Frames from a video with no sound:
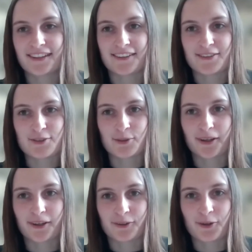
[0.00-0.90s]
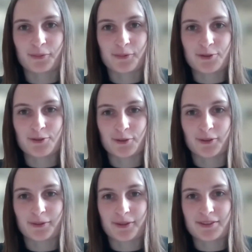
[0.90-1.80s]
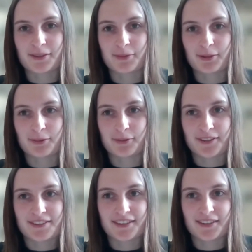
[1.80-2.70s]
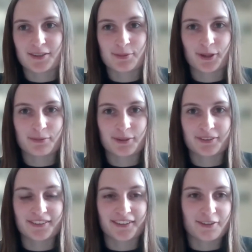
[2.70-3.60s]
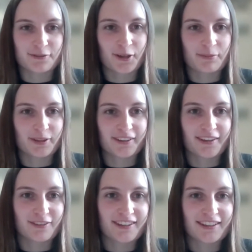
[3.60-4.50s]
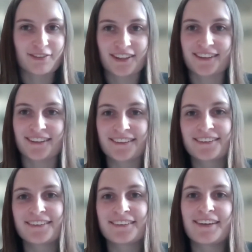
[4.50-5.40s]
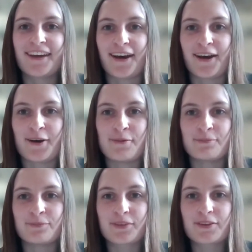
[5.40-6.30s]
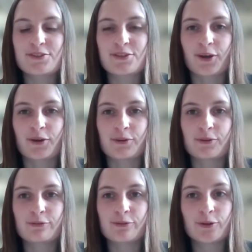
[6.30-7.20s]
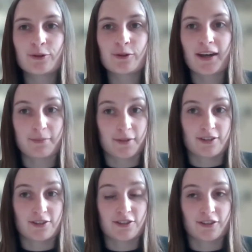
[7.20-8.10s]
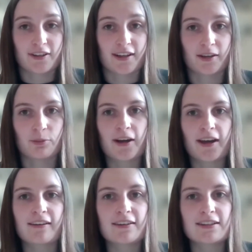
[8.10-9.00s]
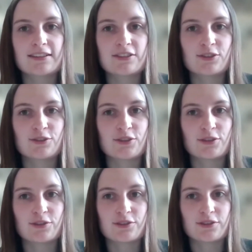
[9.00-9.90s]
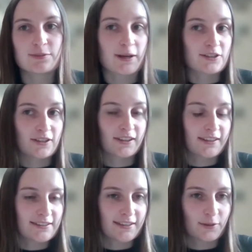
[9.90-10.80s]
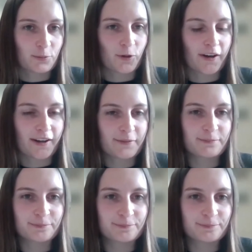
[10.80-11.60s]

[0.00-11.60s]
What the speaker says: think that's quite a common story with some of the professors in the department kind of coming and never leaving. So for your MEng degree, what area did you choose to specialise in and why?